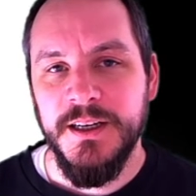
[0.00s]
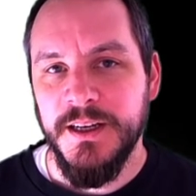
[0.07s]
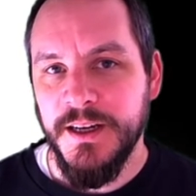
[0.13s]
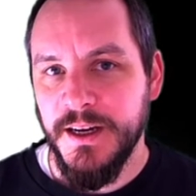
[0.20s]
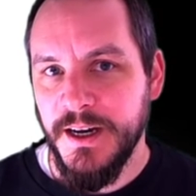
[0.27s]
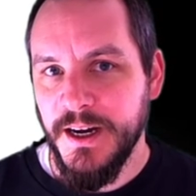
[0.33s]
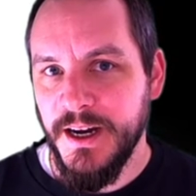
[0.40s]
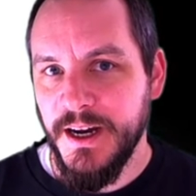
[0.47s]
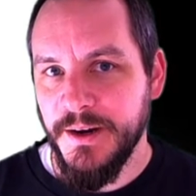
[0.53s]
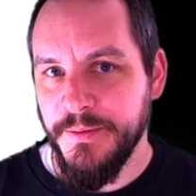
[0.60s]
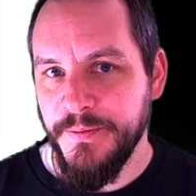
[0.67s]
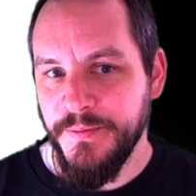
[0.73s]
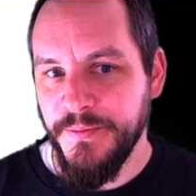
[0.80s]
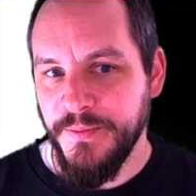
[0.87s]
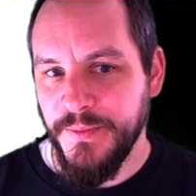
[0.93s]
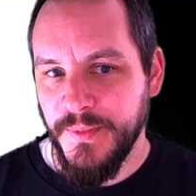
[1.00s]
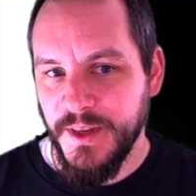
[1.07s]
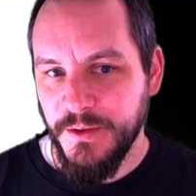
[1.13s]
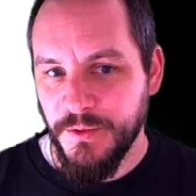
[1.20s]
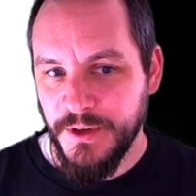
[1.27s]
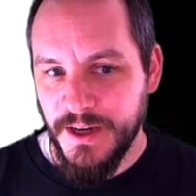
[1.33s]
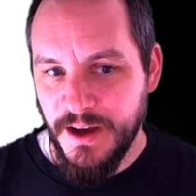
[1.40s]

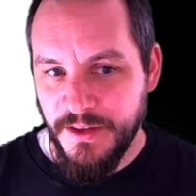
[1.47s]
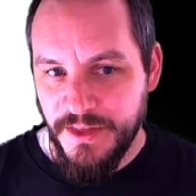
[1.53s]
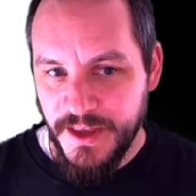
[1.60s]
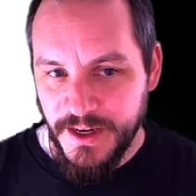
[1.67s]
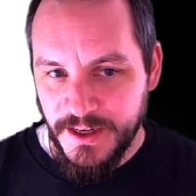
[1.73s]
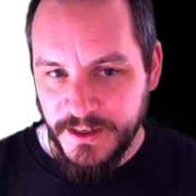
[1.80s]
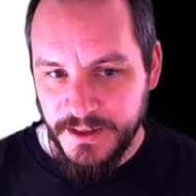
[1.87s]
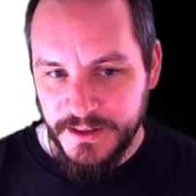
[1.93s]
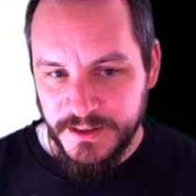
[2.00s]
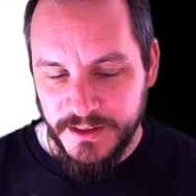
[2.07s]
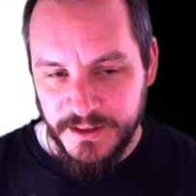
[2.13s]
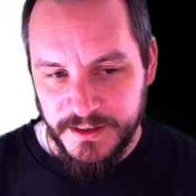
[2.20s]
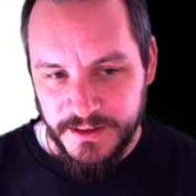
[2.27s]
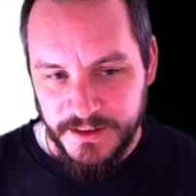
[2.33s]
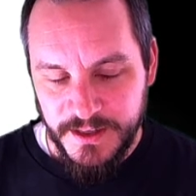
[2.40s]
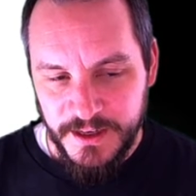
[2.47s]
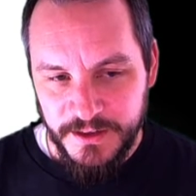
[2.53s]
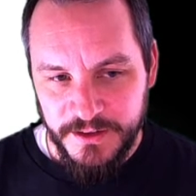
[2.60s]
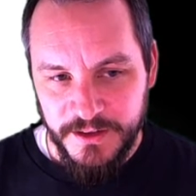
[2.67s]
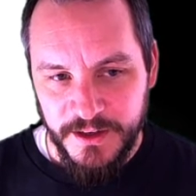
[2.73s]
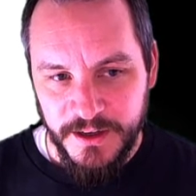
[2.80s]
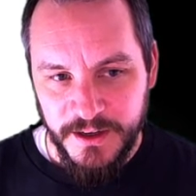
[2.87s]
what I think is it's
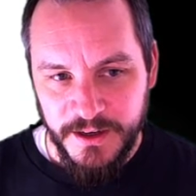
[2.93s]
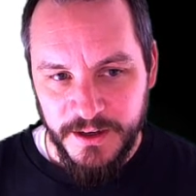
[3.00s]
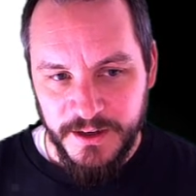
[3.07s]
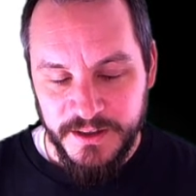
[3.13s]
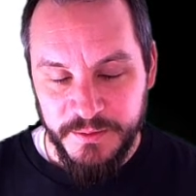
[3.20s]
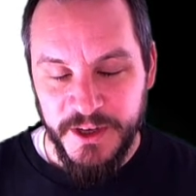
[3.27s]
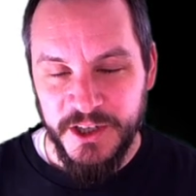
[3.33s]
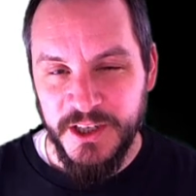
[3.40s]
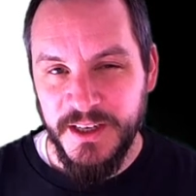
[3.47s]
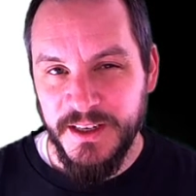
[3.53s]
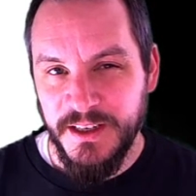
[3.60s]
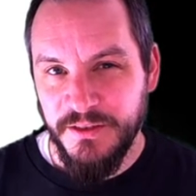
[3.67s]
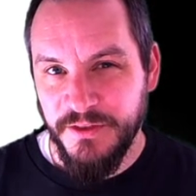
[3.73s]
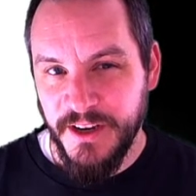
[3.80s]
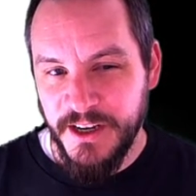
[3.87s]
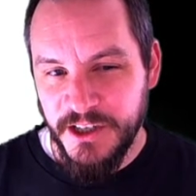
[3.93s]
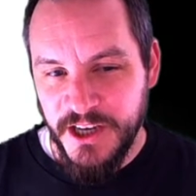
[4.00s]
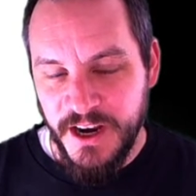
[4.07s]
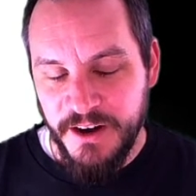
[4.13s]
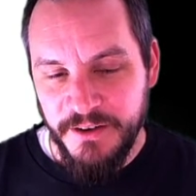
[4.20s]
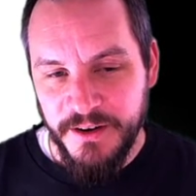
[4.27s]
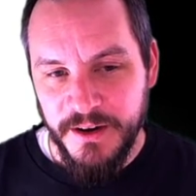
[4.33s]
not, especially in the
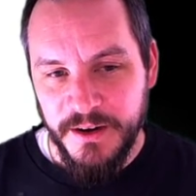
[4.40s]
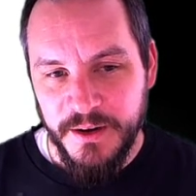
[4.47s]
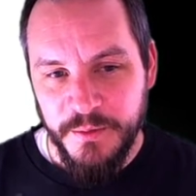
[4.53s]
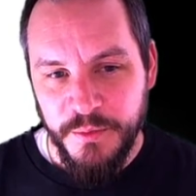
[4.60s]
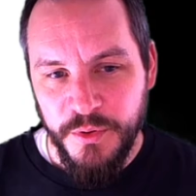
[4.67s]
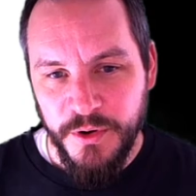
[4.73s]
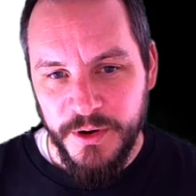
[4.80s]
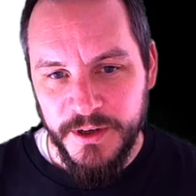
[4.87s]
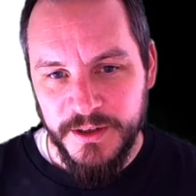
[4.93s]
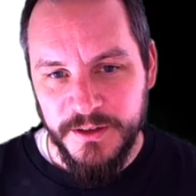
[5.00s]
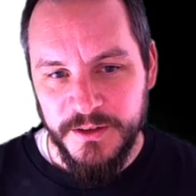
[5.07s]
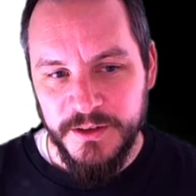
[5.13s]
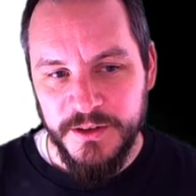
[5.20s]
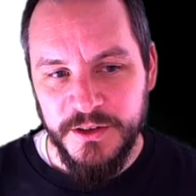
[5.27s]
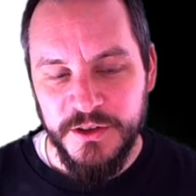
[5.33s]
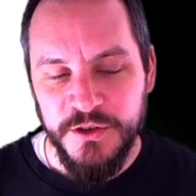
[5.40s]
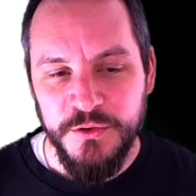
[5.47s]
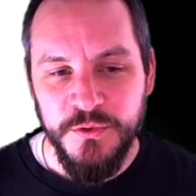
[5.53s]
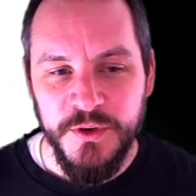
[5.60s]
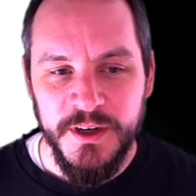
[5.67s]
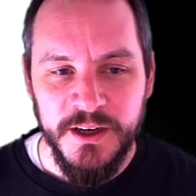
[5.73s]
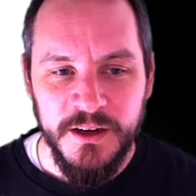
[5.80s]
financial area, important
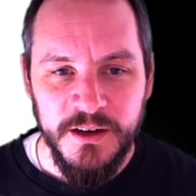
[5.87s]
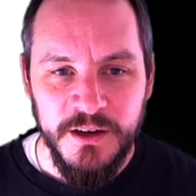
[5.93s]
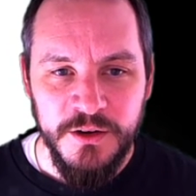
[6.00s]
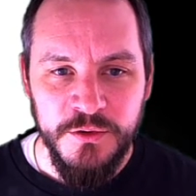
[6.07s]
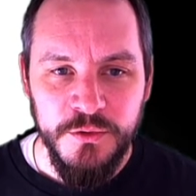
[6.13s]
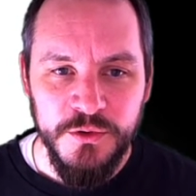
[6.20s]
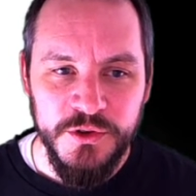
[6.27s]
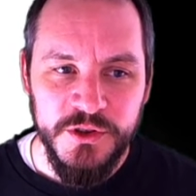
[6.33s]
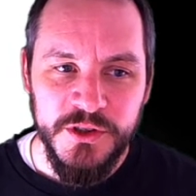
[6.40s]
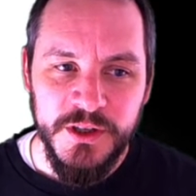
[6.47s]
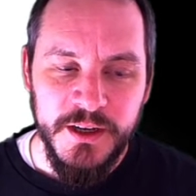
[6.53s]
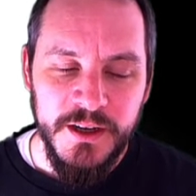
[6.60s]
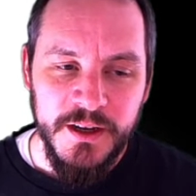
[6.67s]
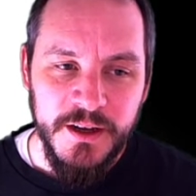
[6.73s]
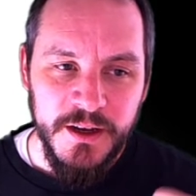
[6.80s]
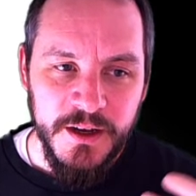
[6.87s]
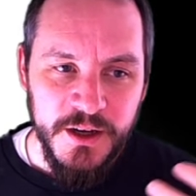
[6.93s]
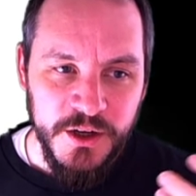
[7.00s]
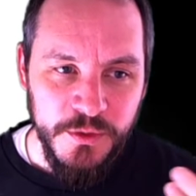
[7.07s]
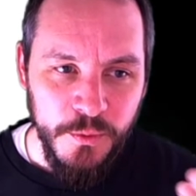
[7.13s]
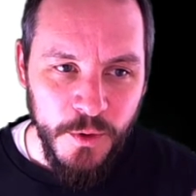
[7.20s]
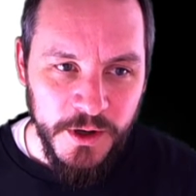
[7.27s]
to include
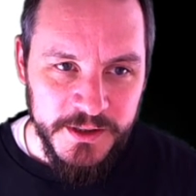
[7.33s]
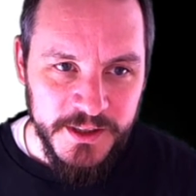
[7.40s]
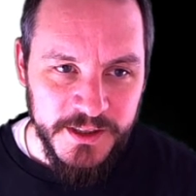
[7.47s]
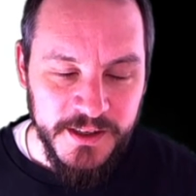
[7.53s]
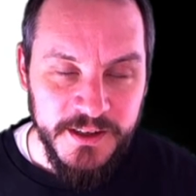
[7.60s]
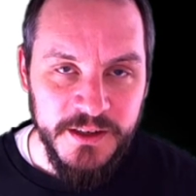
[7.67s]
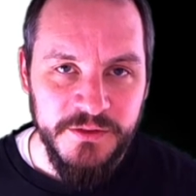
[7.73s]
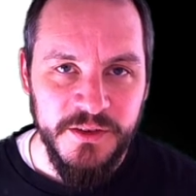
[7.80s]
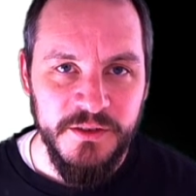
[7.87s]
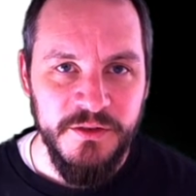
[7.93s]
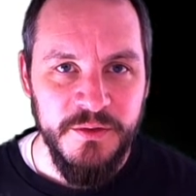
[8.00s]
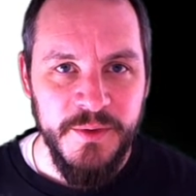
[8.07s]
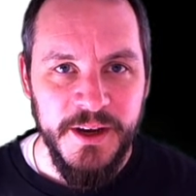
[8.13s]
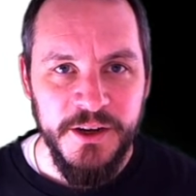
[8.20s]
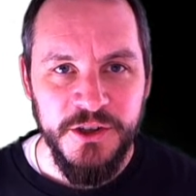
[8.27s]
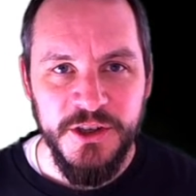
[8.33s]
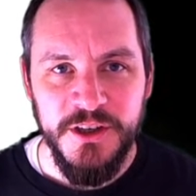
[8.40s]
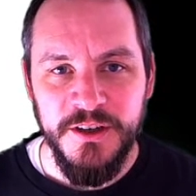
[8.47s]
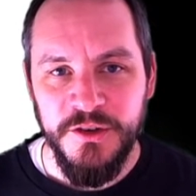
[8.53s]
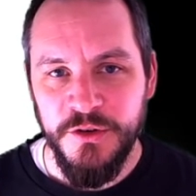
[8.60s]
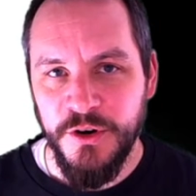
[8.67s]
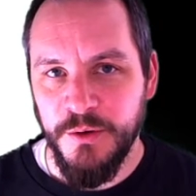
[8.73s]
quantitative information
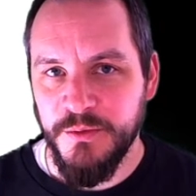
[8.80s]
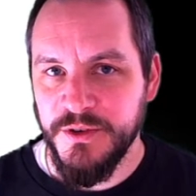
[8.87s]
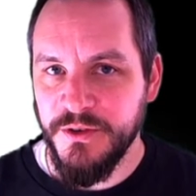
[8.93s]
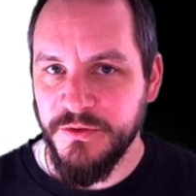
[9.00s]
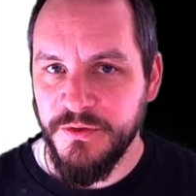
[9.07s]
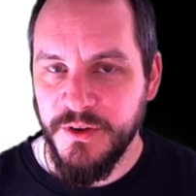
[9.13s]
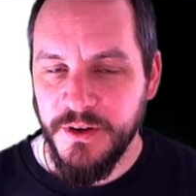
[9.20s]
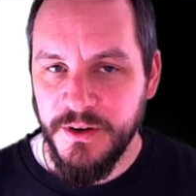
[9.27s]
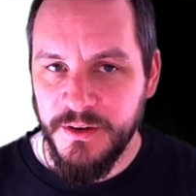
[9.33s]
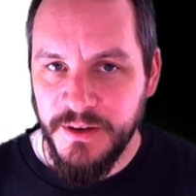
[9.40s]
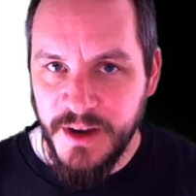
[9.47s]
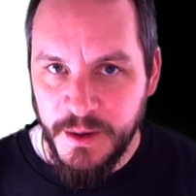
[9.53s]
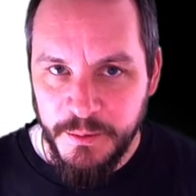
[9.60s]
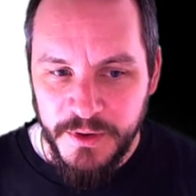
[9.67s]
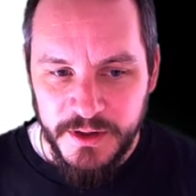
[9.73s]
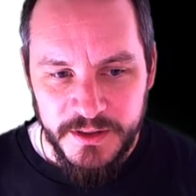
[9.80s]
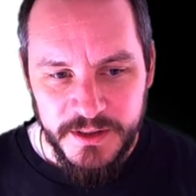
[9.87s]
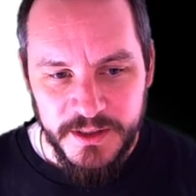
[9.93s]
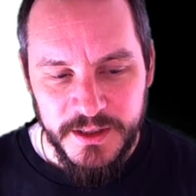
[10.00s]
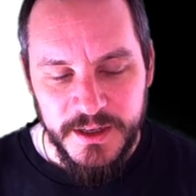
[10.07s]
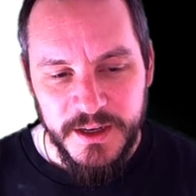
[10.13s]
in terms of numbers.